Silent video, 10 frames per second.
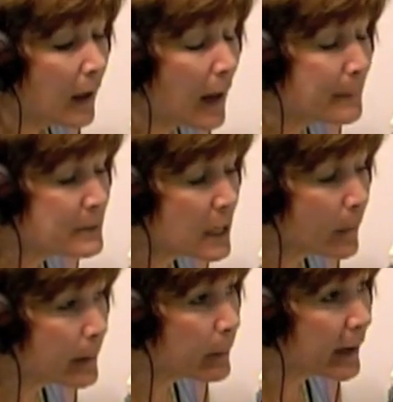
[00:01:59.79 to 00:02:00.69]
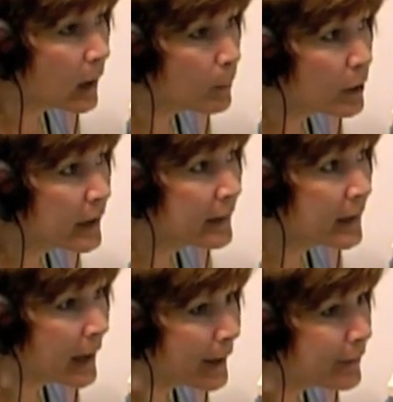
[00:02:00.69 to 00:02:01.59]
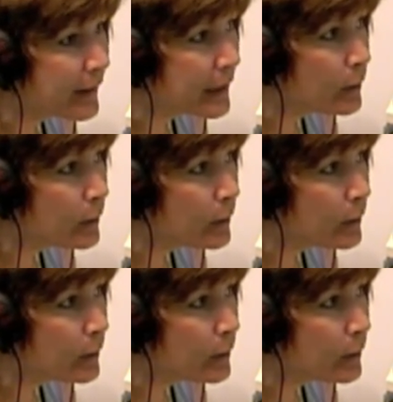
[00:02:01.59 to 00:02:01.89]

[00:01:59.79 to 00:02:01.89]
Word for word: I'm Terry Raylmer in the KFI